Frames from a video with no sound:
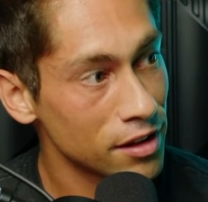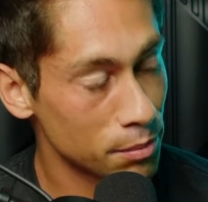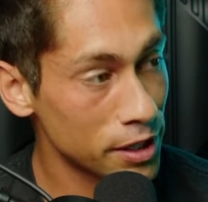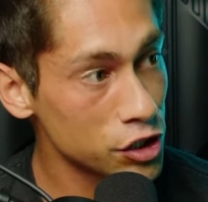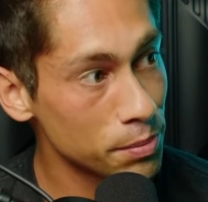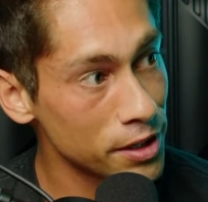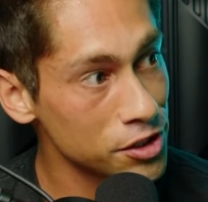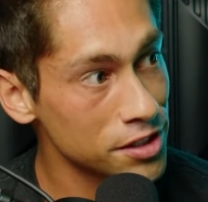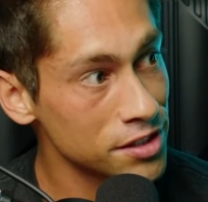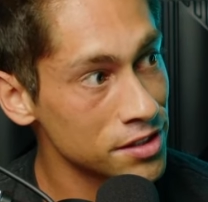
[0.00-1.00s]
The pitcher
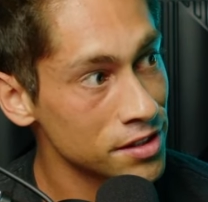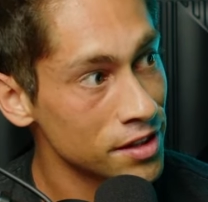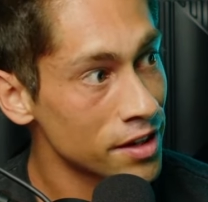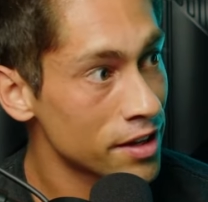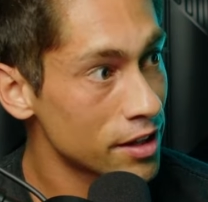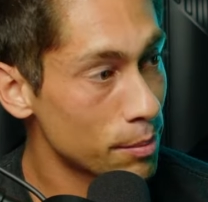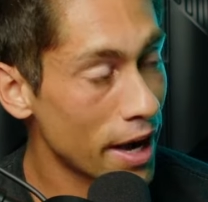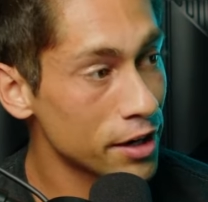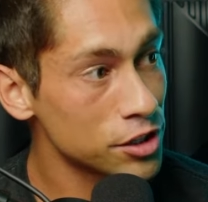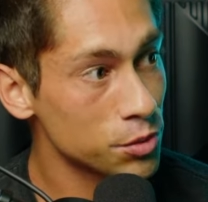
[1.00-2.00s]
pitches, the
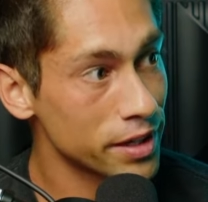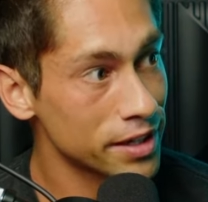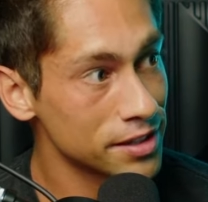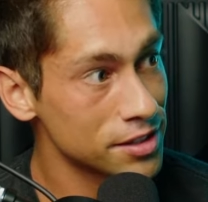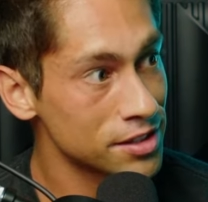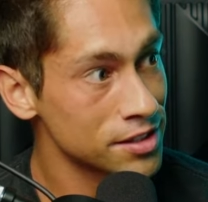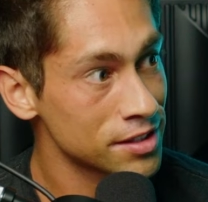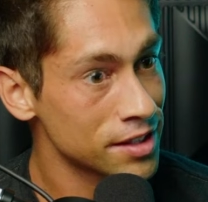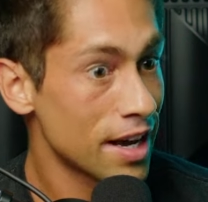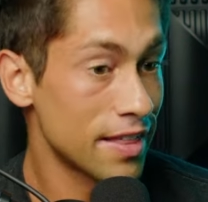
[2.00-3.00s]
batter swings,
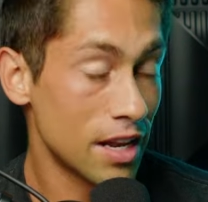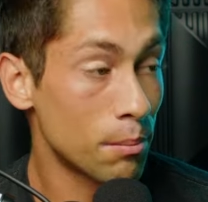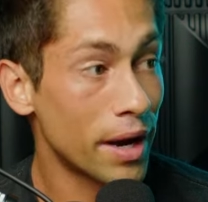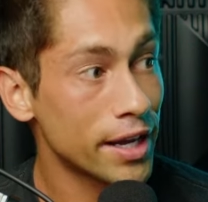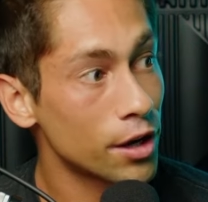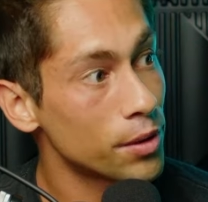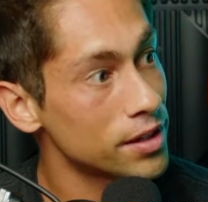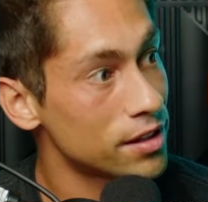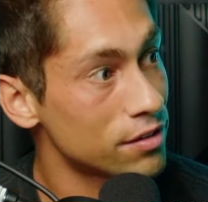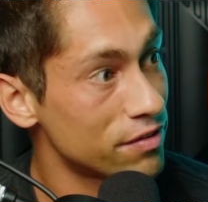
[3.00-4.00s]
and then it might go
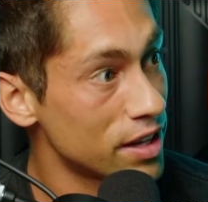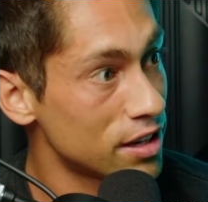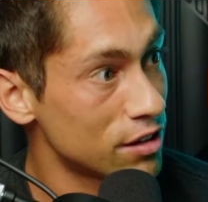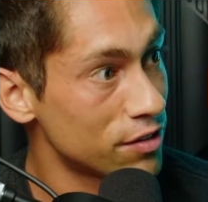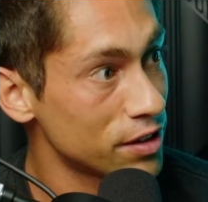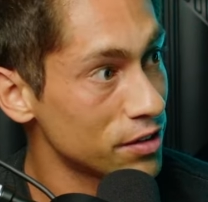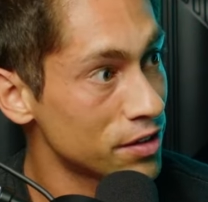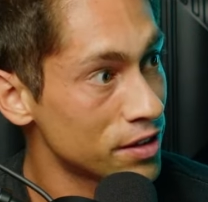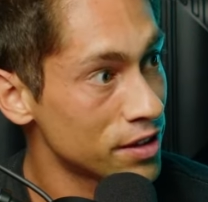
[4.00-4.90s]
into the field.